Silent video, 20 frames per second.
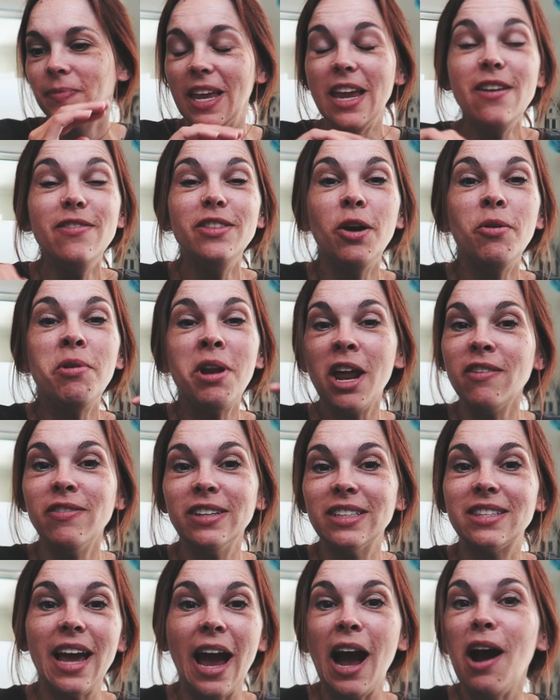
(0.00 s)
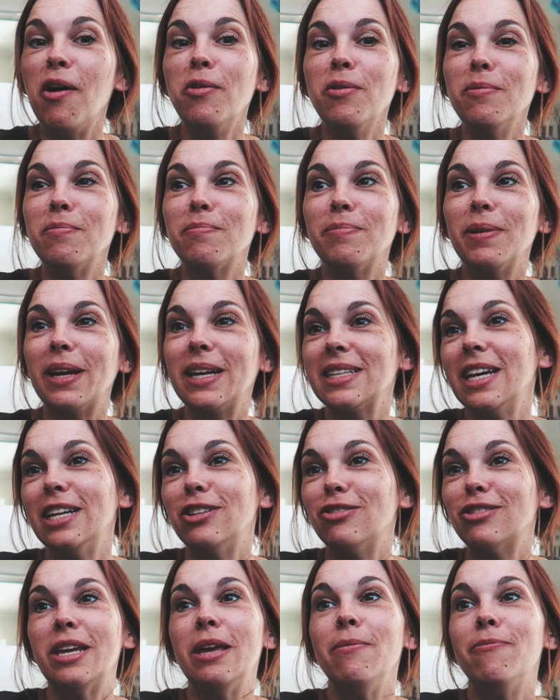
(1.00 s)
Even though none of it's out because I
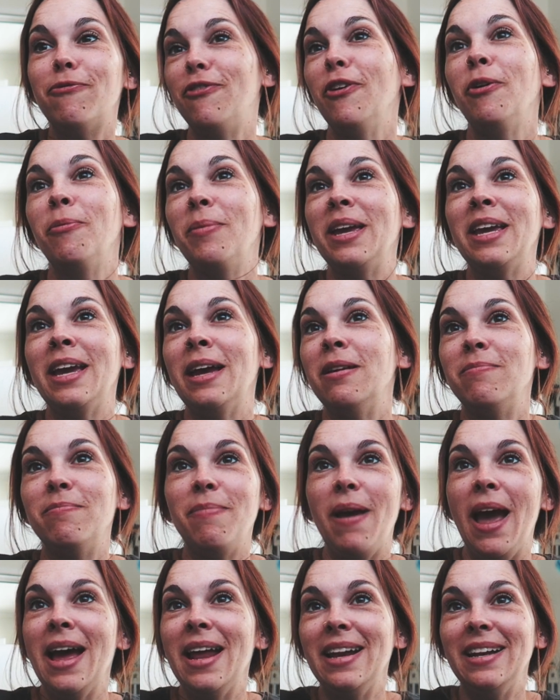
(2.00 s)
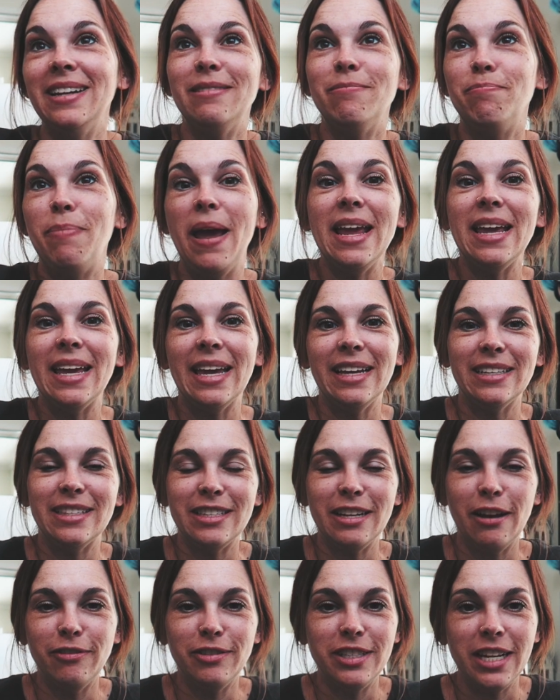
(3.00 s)
just keep filming and banking
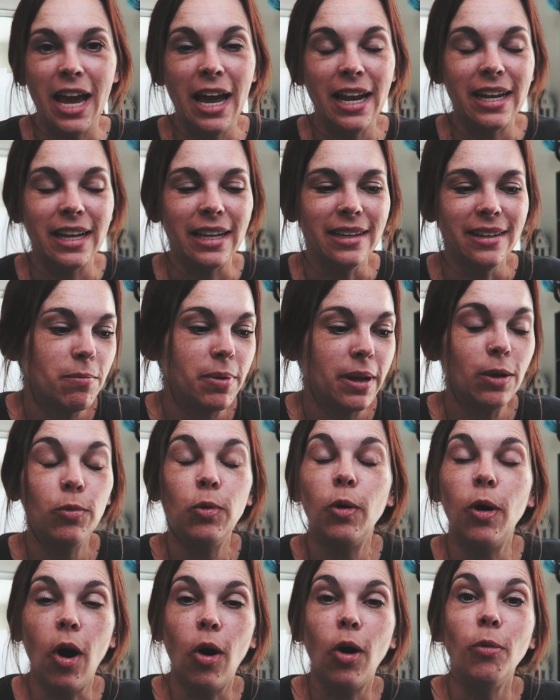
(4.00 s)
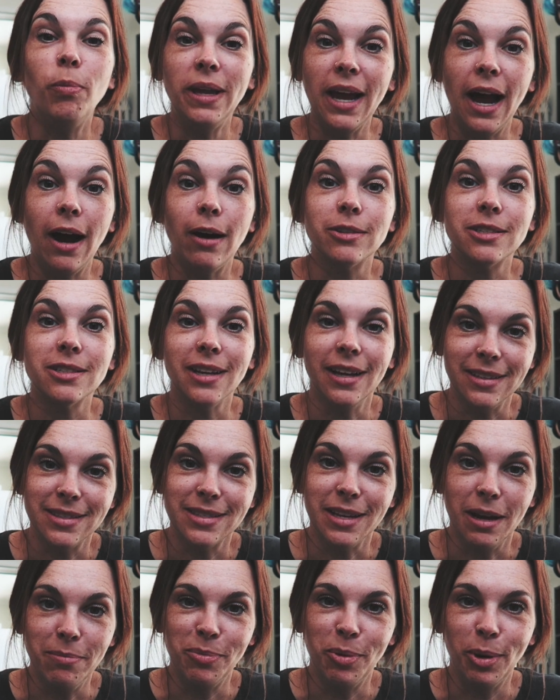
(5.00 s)
stuff to edit, but it will all be out at
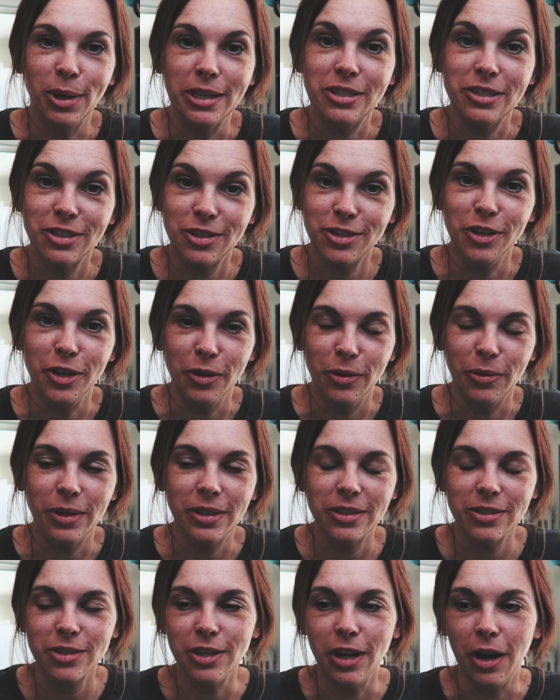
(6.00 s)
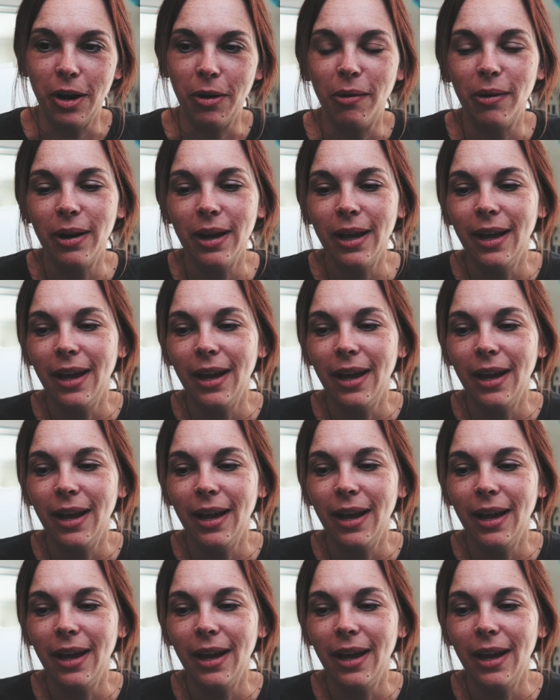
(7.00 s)
some point soon. So